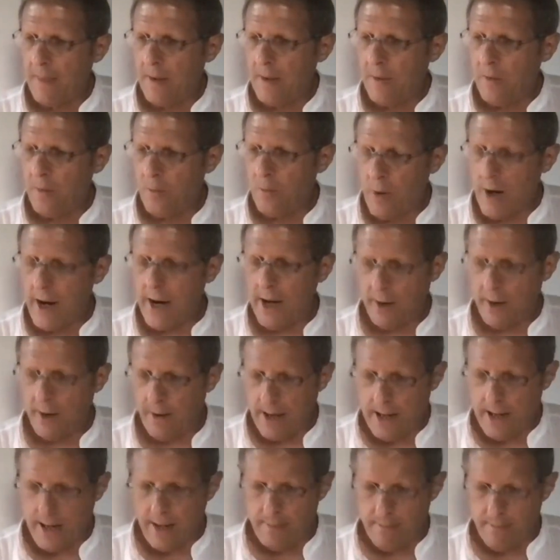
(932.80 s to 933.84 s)

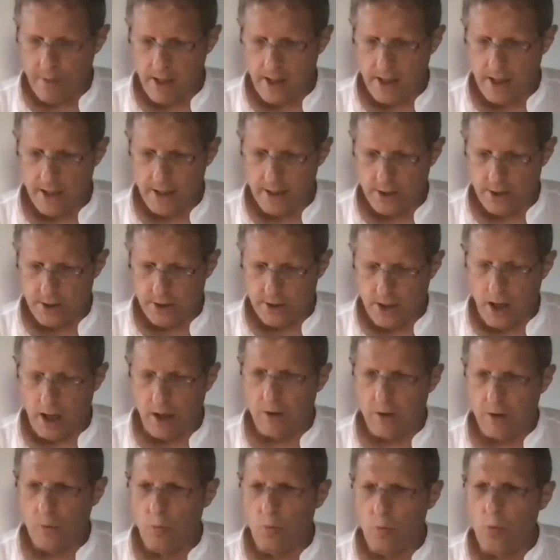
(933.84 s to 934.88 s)
Where am I stuck?
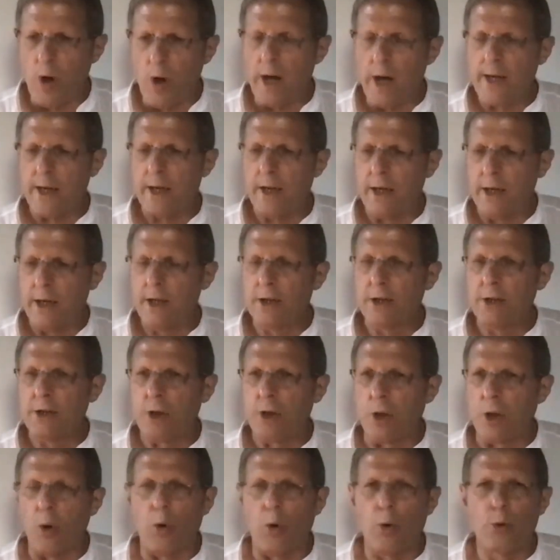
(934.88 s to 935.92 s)
What is
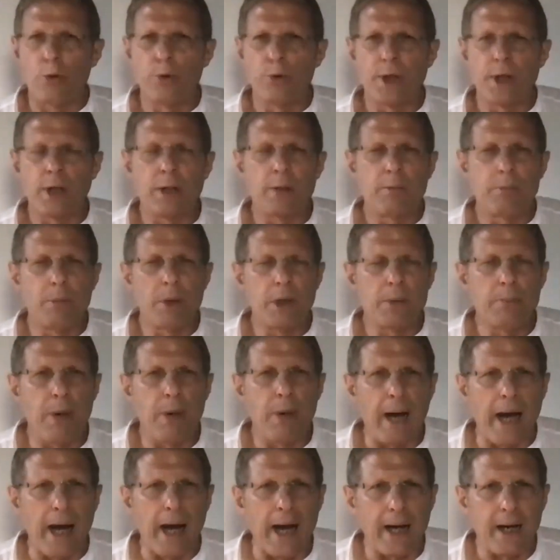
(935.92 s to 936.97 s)
holding me
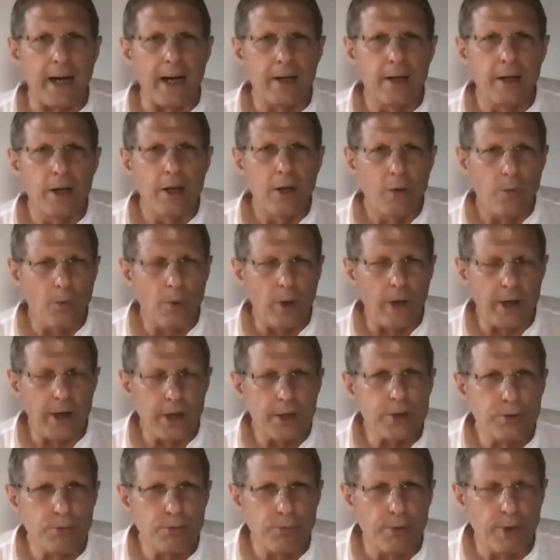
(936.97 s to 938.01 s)
back? What
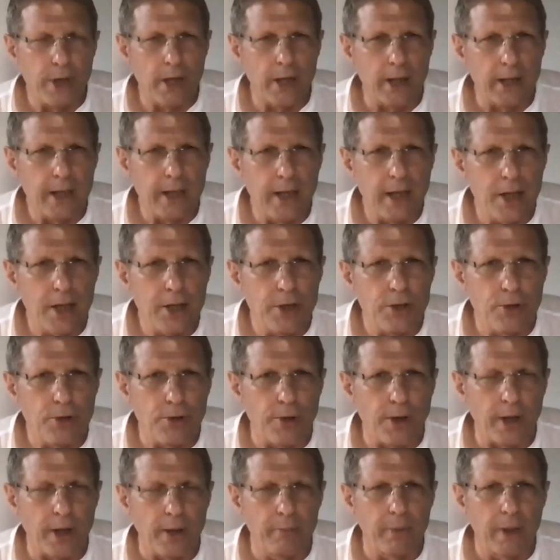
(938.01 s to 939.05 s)
is really
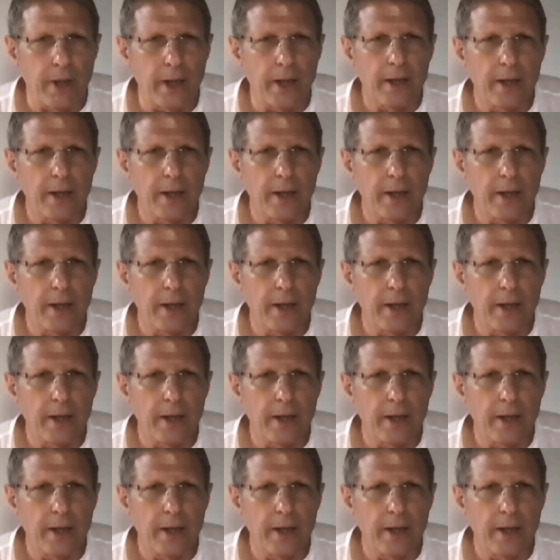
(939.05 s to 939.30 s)
hindering me?